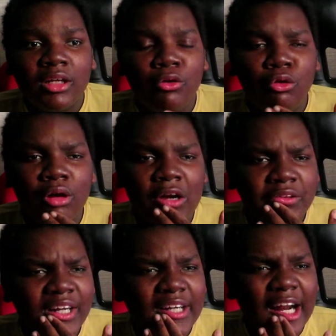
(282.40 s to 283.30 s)
Or I don't
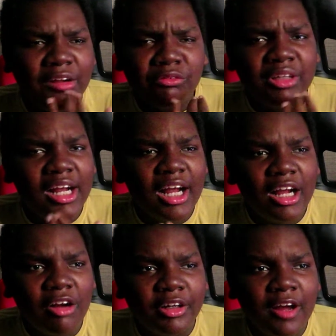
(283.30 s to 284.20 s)
think I, I don't think I got
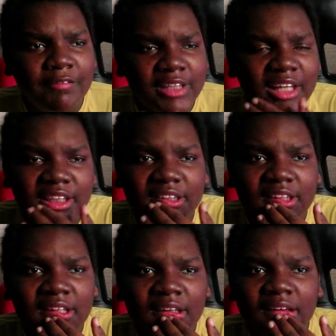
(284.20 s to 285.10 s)
called to the office. I just,
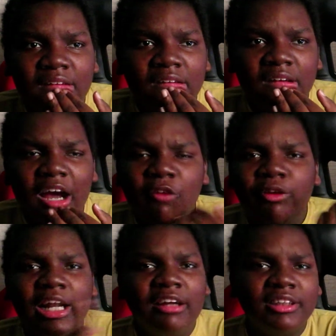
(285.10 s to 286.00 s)
I
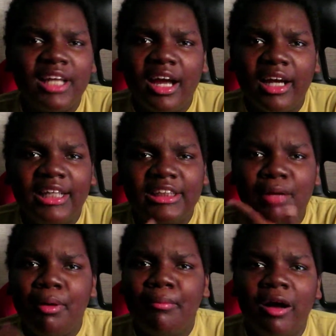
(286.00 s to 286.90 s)
went outside. I saw
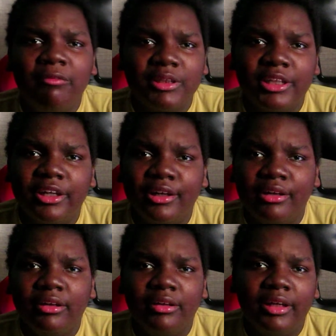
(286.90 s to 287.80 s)
my mom was
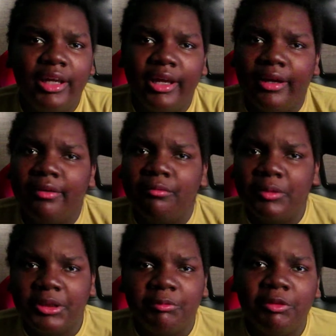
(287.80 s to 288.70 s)
there and
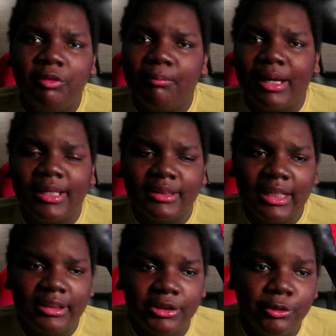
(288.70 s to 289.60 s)
we went back
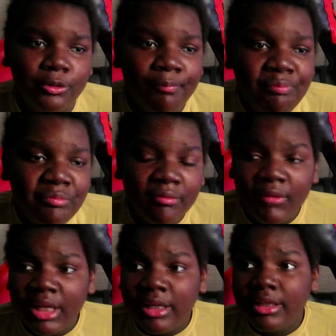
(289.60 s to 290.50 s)
inside the school.
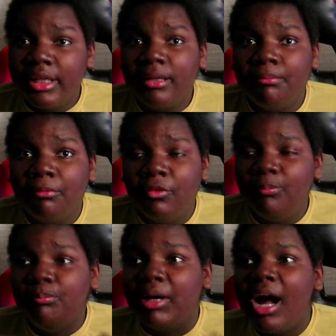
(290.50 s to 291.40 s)
And then
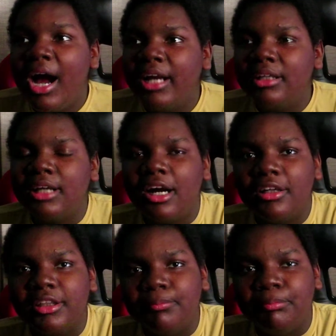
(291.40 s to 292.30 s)
behind
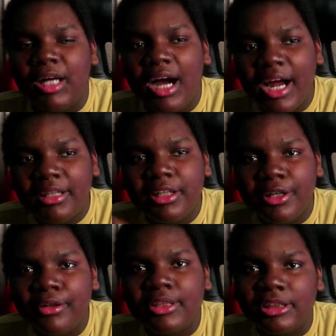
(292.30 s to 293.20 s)
the, behind the
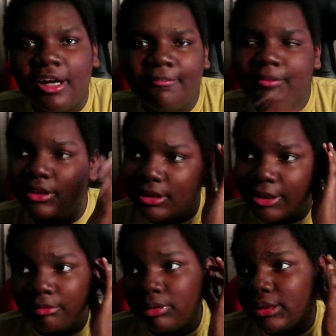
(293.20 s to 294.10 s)
nurse's office,
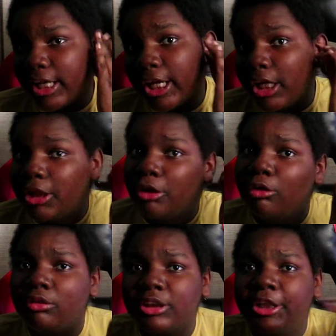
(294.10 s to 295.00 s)
there was a
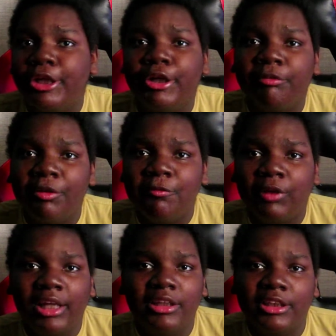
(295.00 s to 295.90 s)
little security room for
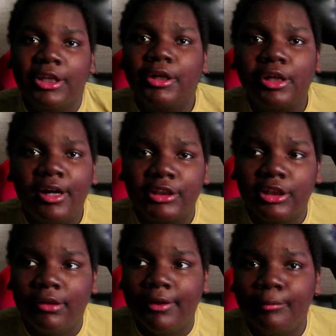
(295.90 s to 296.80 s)
like the security guards to
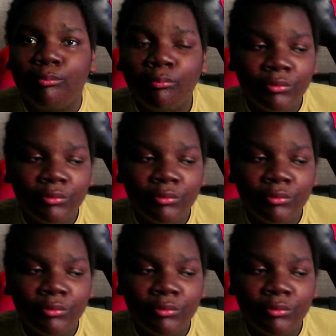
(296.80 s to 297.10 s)
go in.